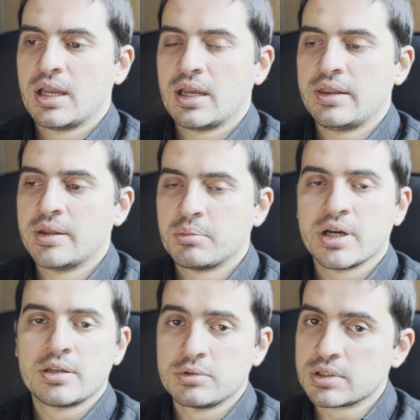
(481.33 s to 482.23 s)
and the
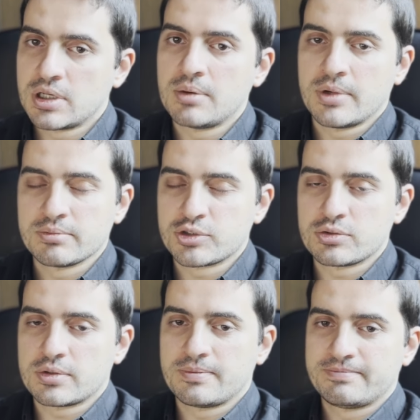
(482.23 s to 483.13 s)
money will come, I'm
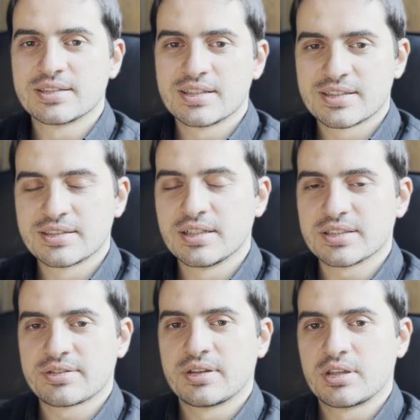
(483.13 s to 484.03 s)
sure. That's it,
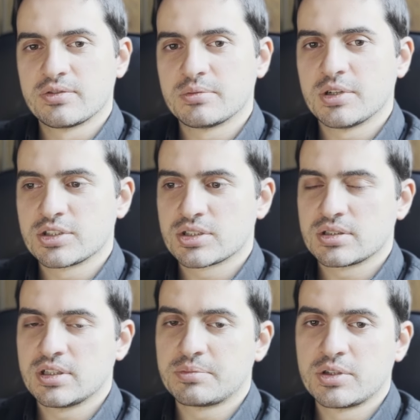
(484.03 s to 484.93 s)
guys. Thank you very much.
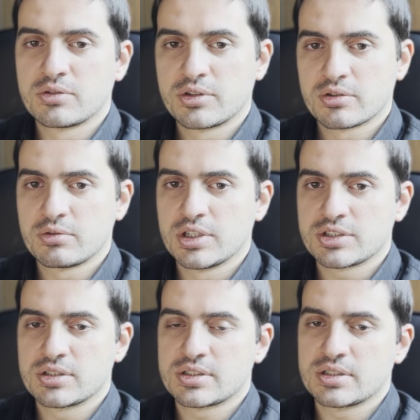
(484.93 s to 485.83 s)
Let me know
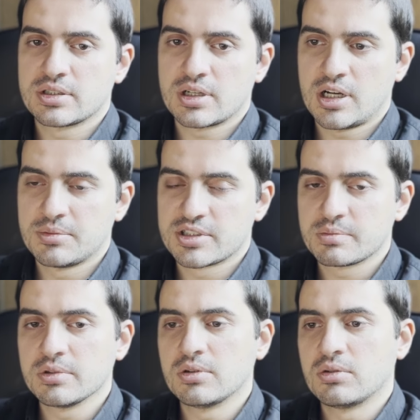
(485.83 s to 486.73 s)
questions in the comments
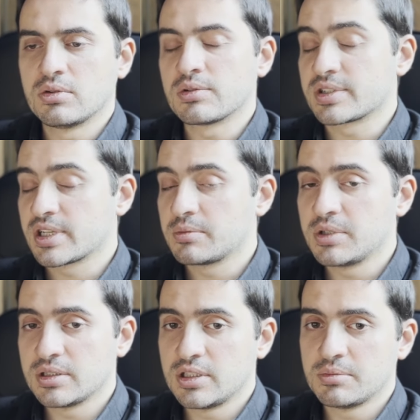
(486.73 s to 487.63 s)
below, or send
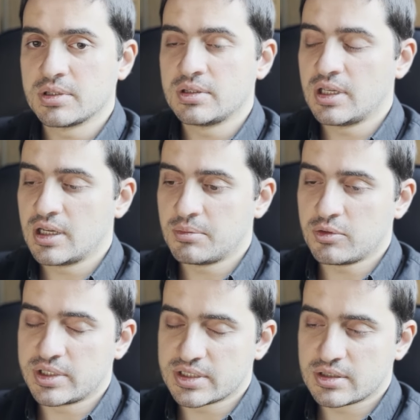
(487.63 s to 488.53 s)
me a DM
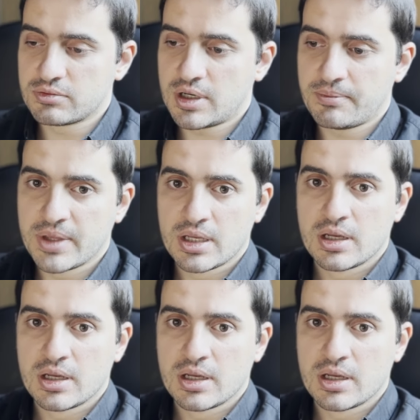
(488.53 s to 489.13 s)
on Instagram.